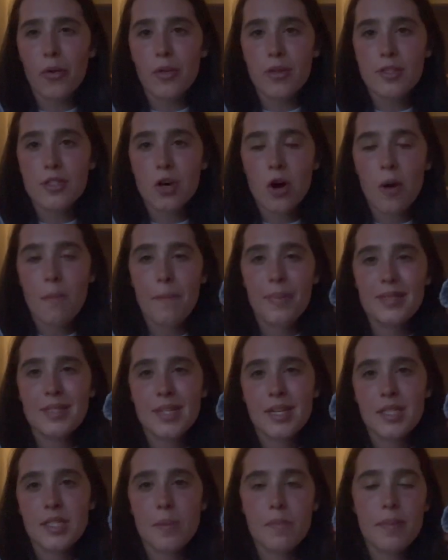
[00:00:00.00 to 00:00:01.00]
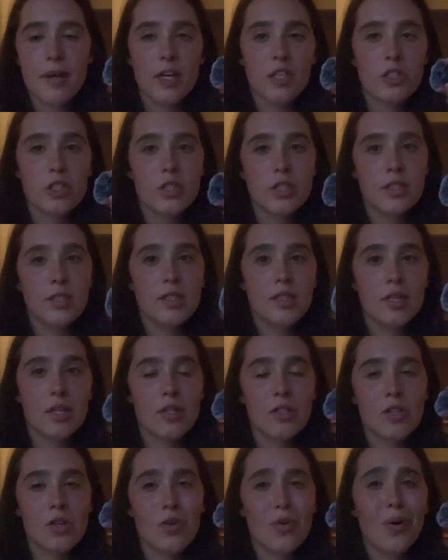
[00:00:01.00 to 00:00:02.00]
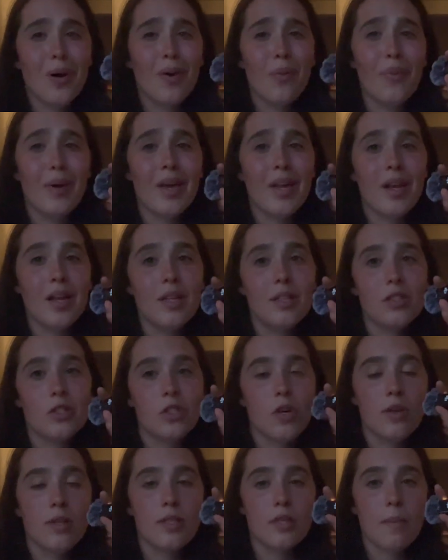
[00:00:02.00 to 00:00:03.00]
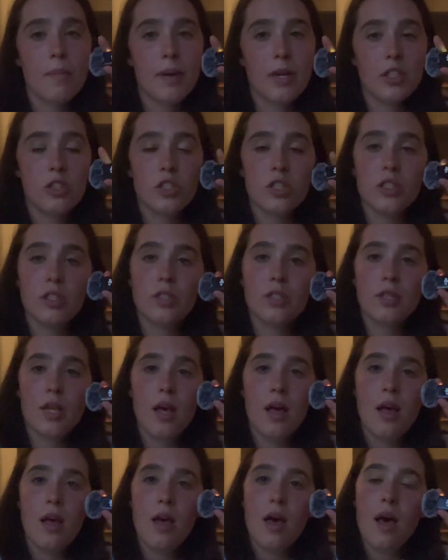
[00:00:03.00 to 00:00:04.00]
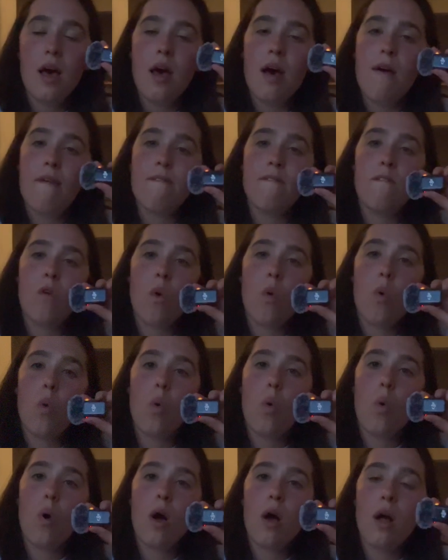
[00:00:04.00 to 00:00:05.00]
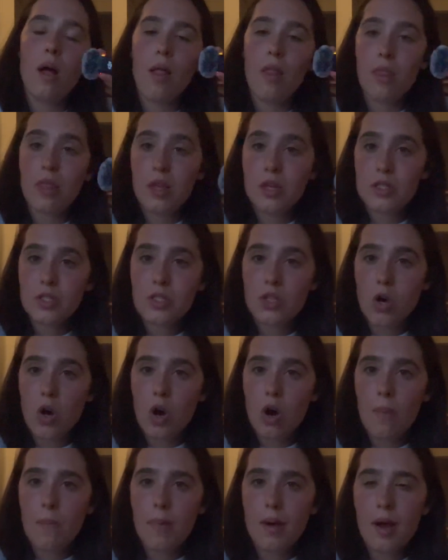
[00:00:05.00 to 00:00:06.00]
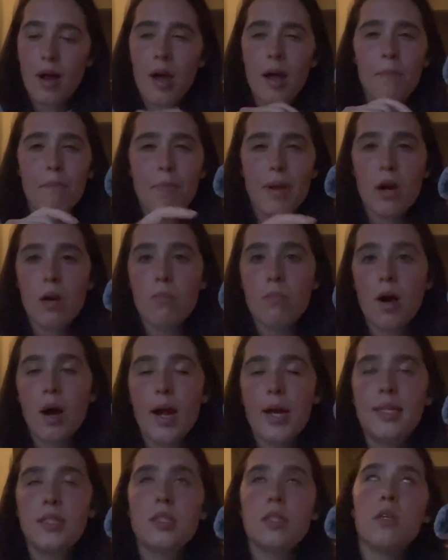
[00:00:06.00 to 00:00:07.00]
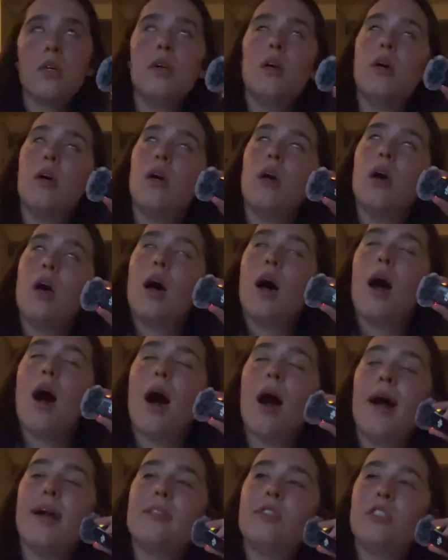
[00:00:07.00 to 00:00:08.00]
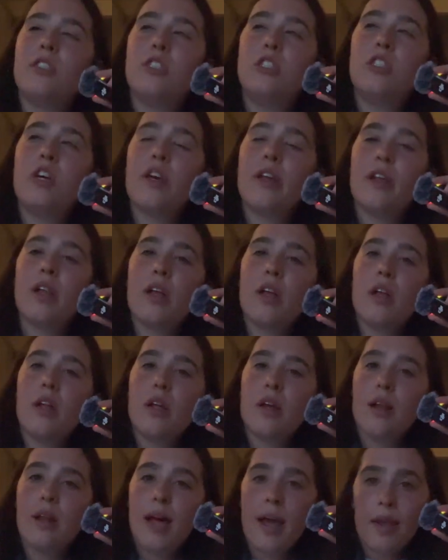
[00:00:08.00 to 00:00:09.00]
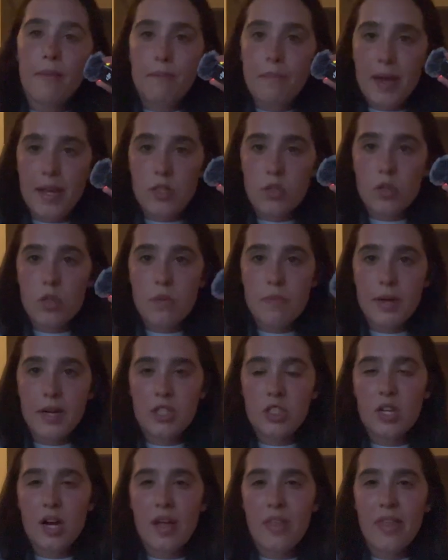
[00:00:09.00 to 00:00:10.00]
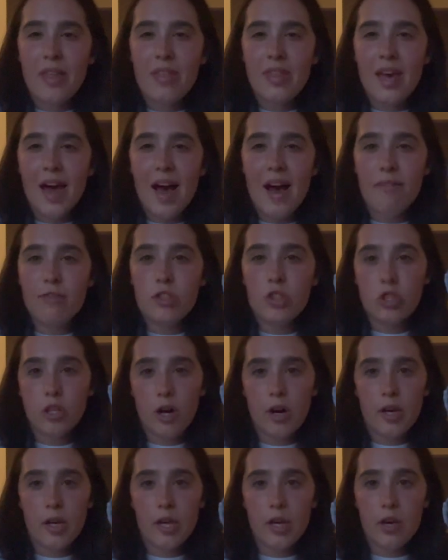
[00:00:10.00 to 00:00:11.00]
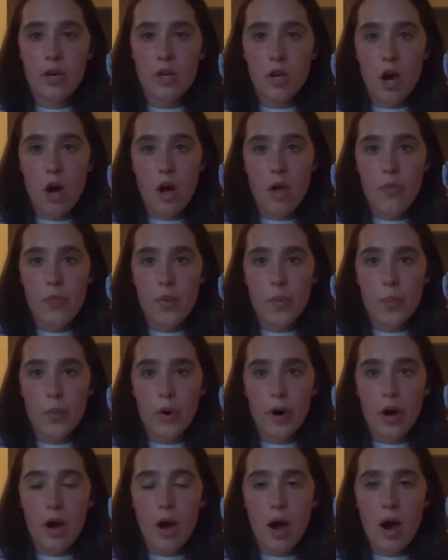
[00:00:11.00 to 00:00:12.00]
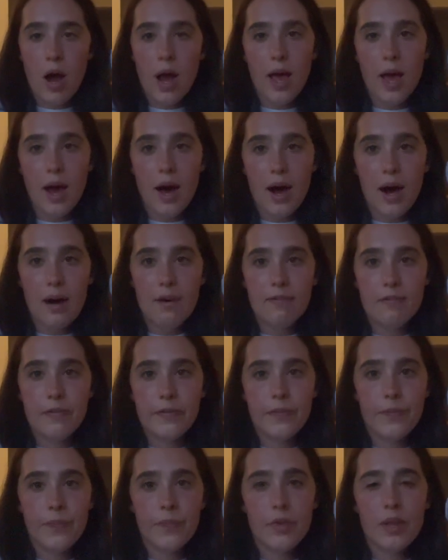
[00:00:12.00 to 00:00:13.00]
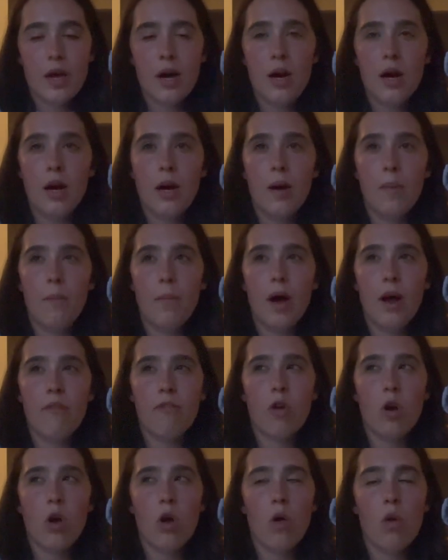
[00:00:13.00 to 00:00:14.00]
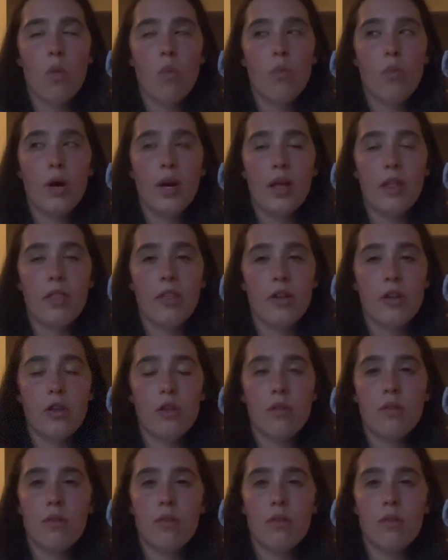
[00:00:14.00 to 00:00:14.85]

the top and take some pictures, so we can insert some pictures for this top. And bear in mind, I did, like, based on the picture, I think they have chunkier yarn than what I have. I've got really thin